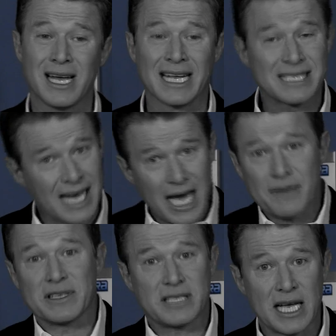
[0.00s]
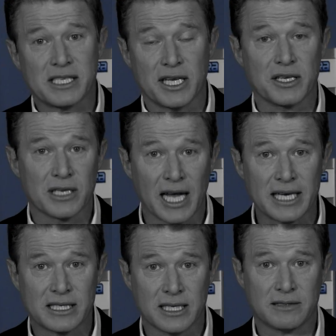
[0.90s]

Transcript: it's kind of a test that you'd like to